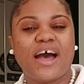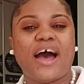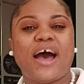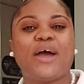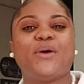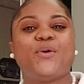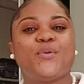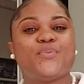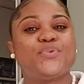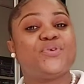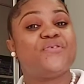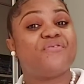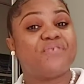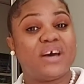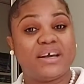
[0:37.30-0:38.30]
I hope you
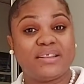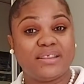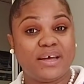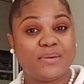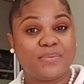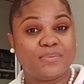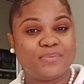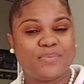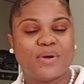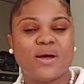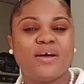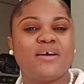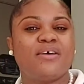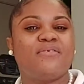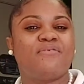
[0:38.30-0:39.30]
find them
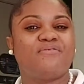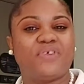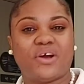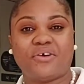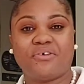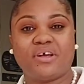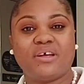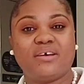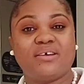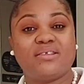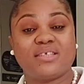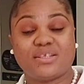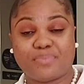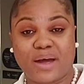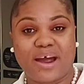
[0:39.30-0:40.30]
very
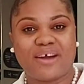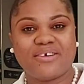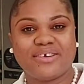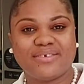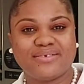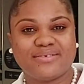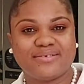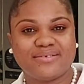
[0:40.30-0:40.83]
inspiring.